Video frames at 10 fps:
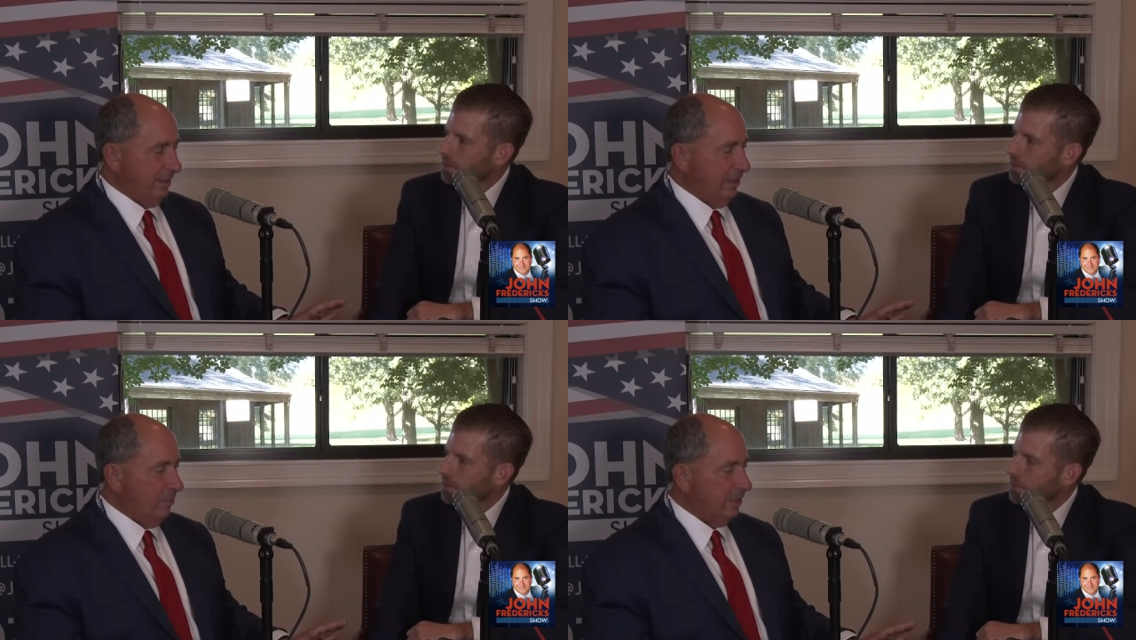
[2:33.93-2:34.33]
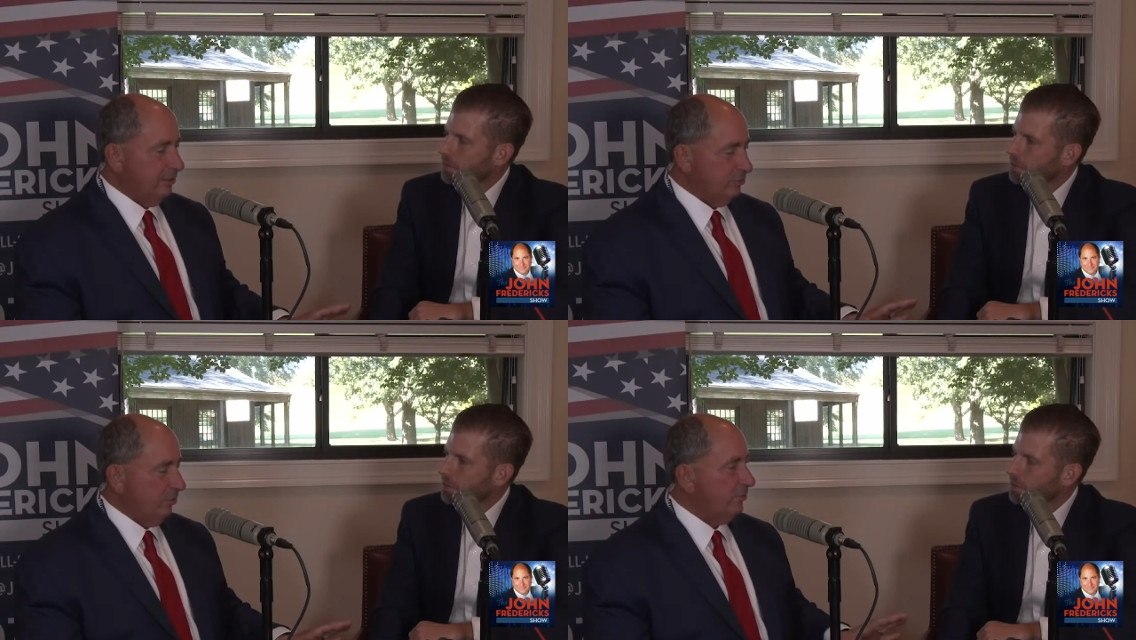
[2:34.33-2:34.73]
Speaker 1: They want to
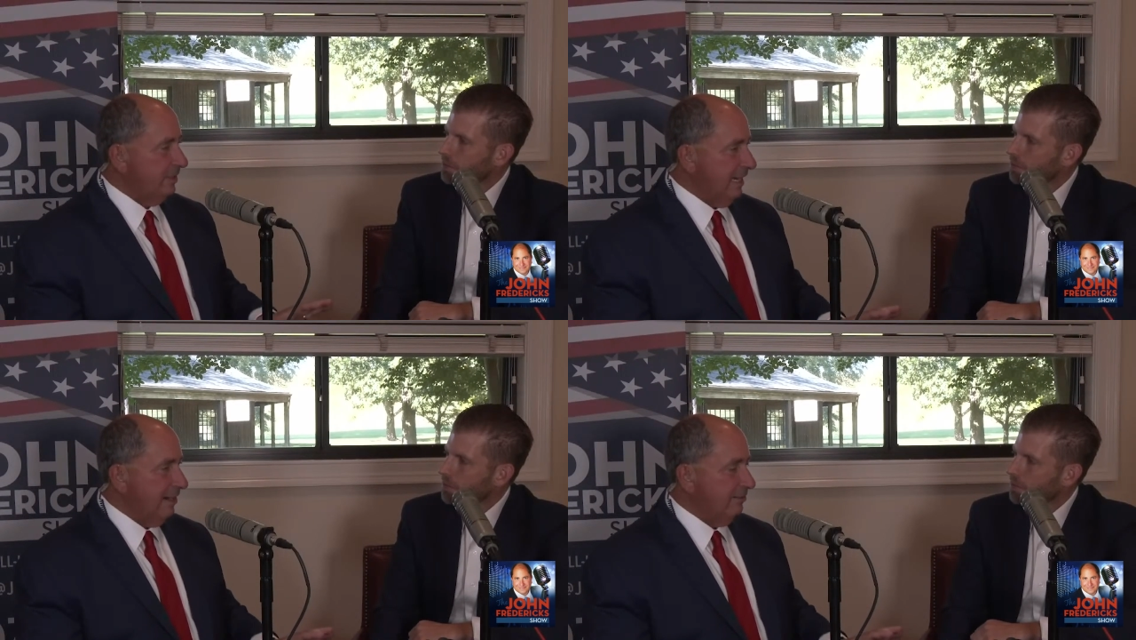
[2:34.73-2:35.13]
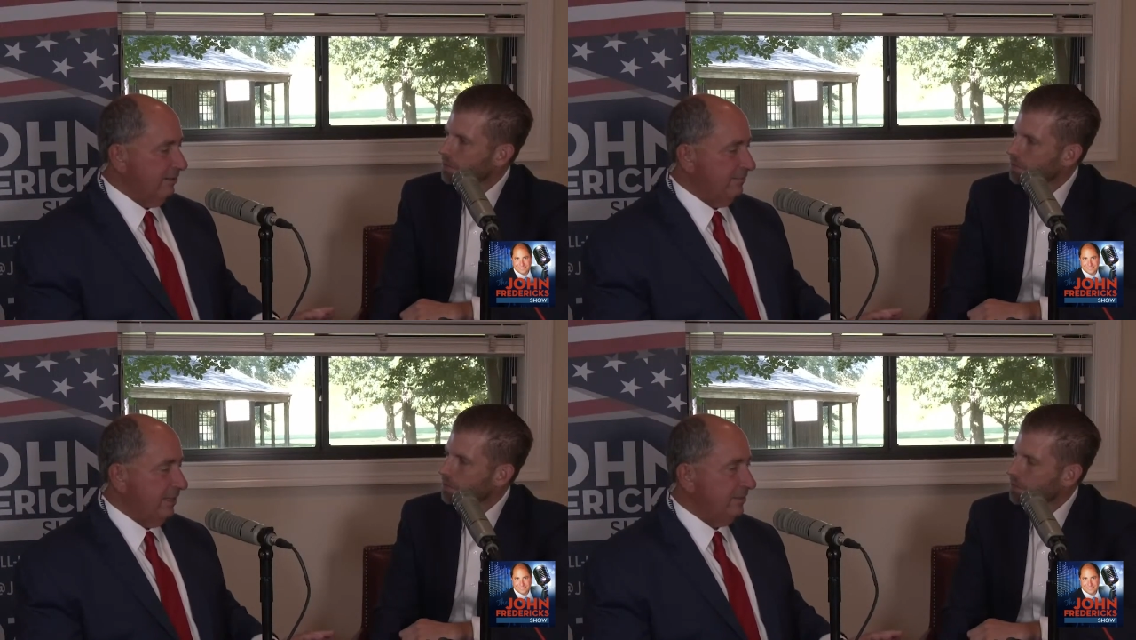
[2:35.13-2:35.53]
control the
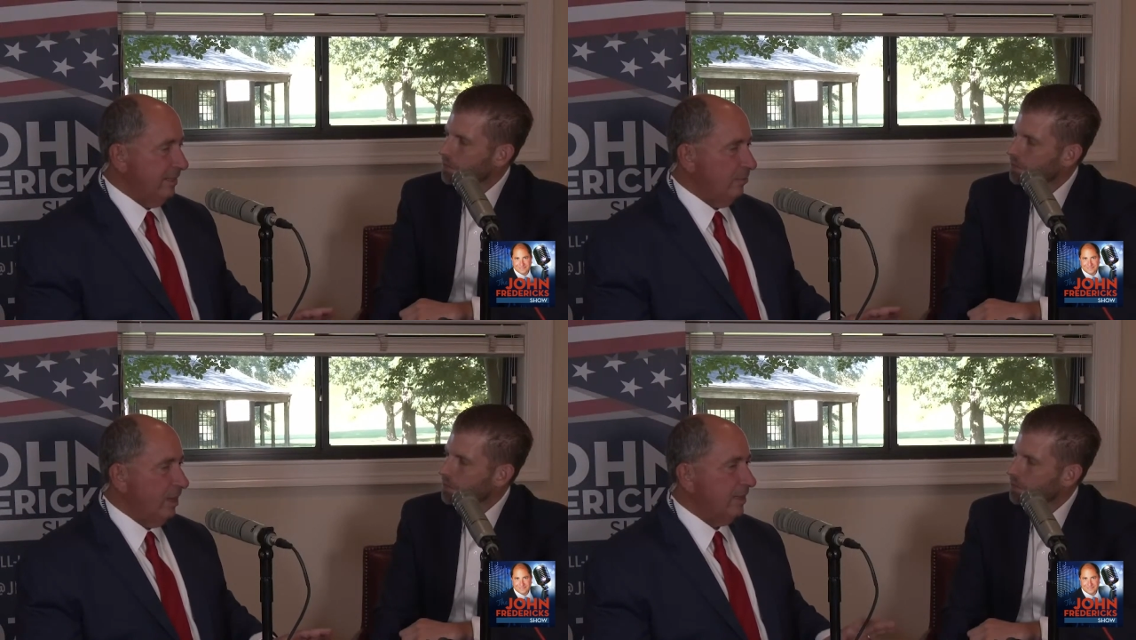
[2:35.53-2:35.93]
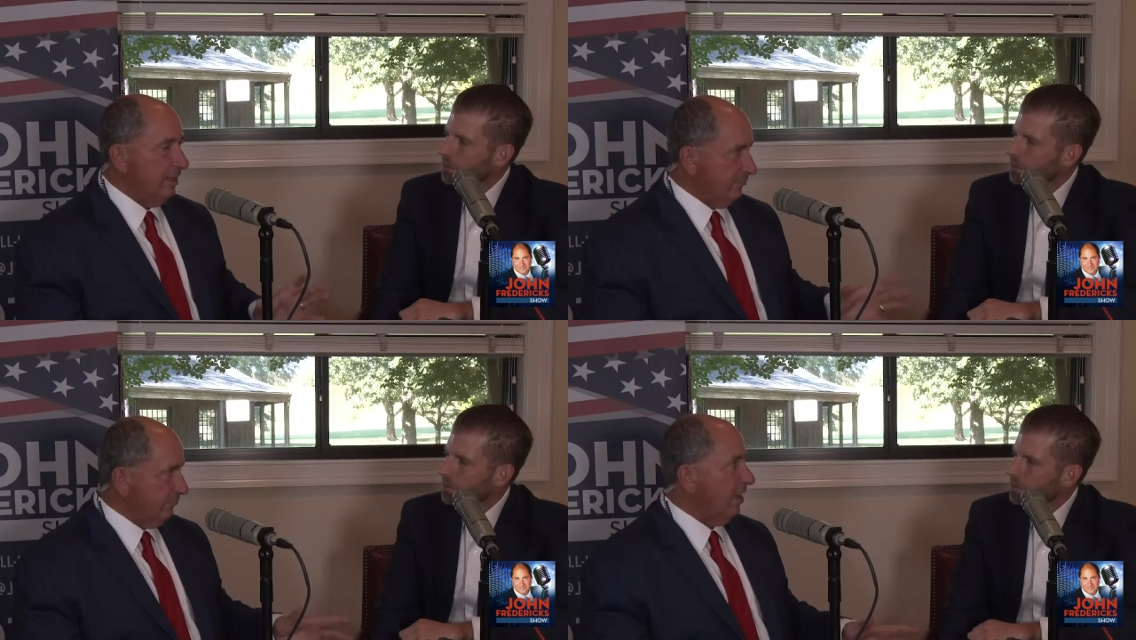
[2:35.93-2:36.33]
narrative. And they, they want
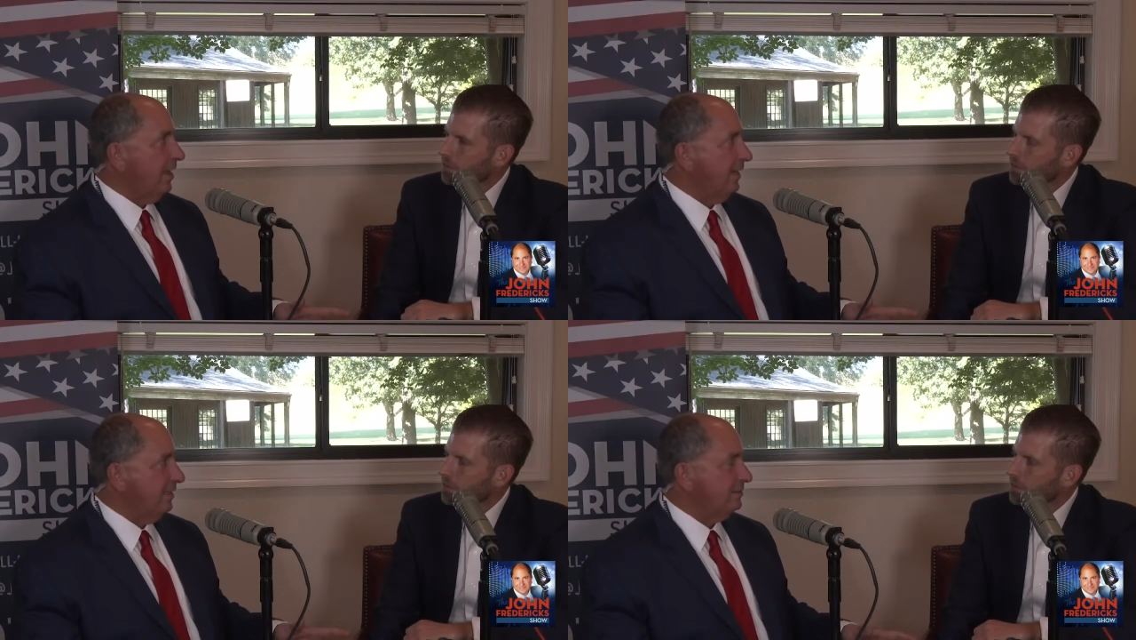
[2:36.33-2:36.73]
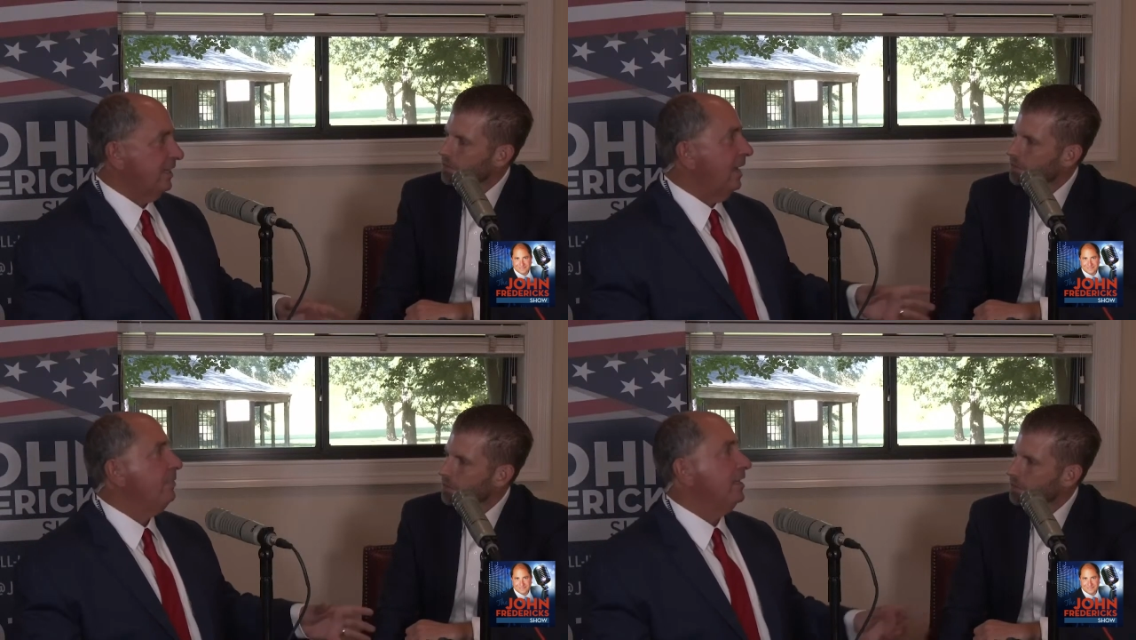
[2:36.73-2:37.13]
on Friday to
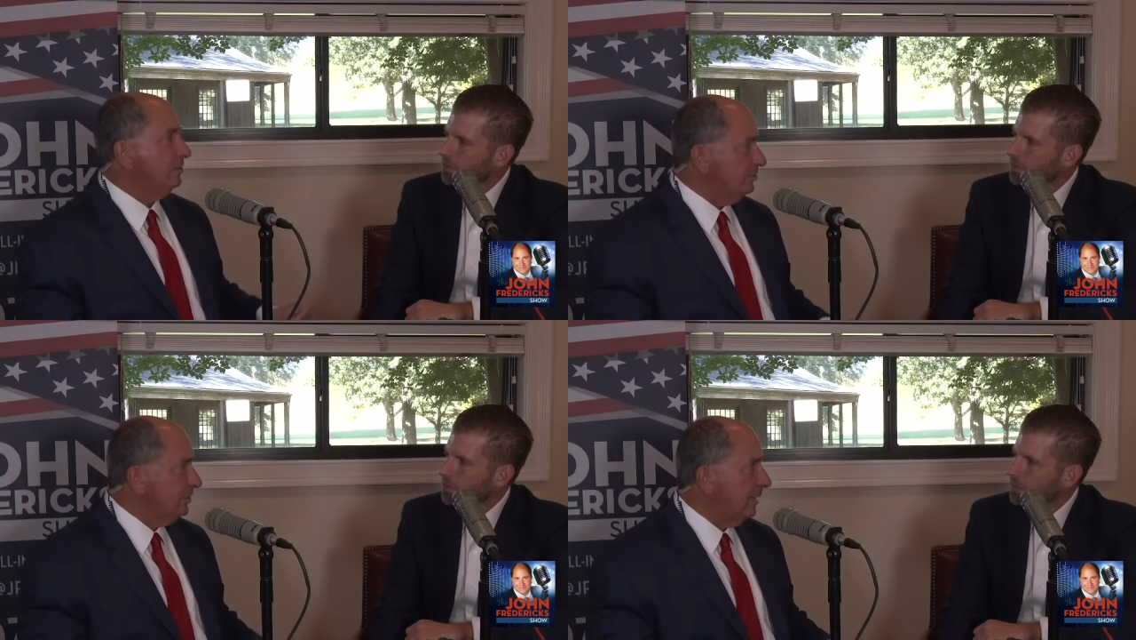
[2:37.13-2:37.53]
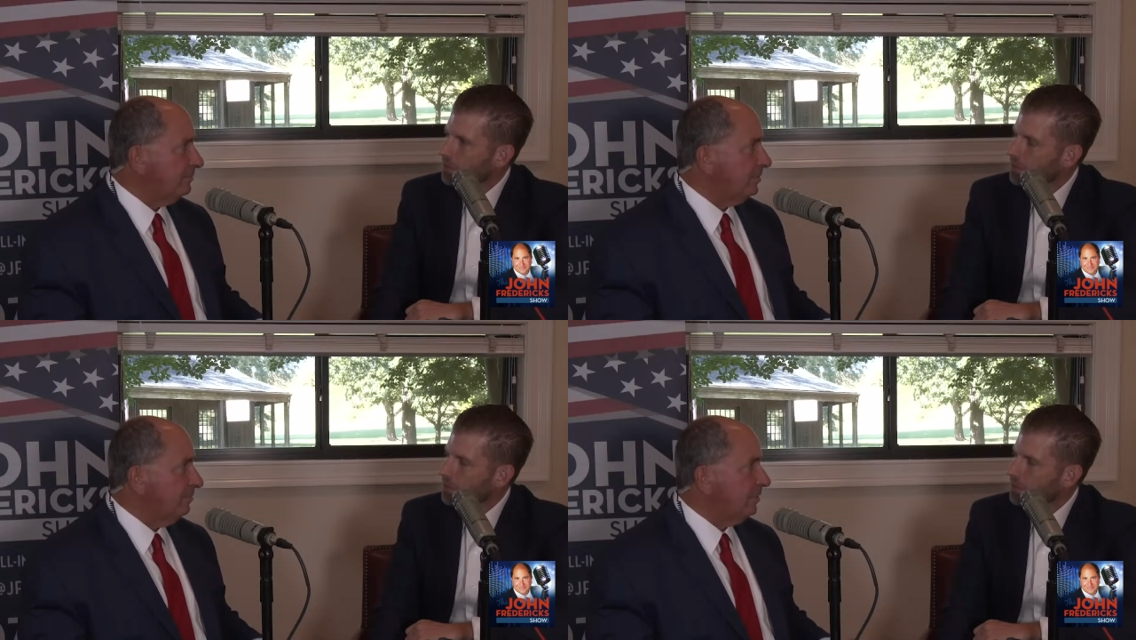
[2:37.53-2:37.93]
say, hey, we had a good
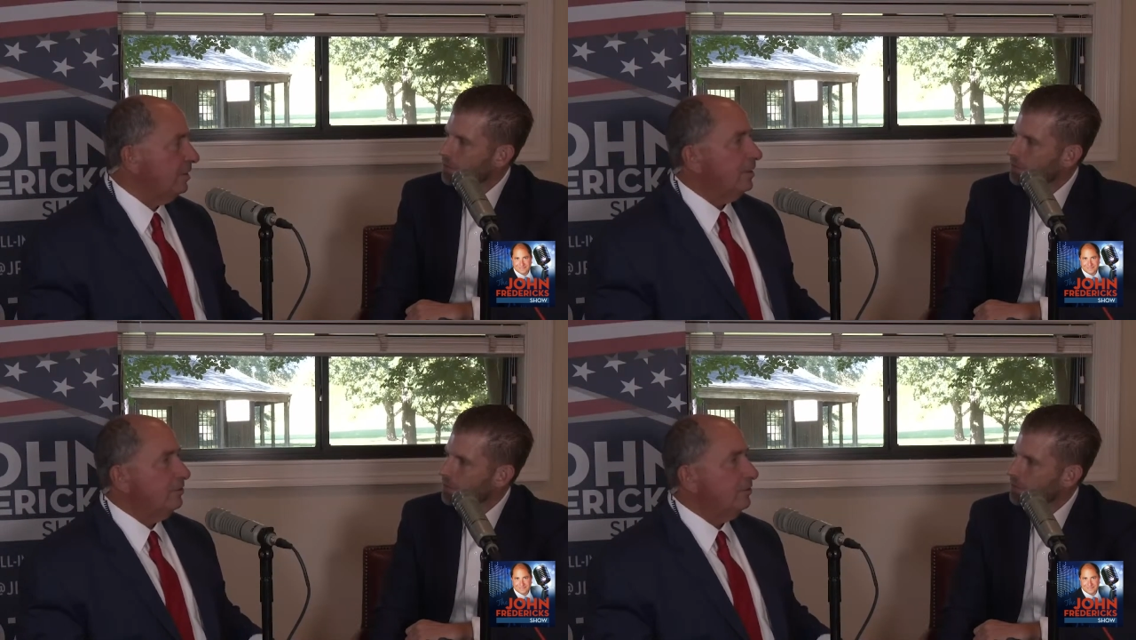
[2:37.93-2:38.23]
jobs number.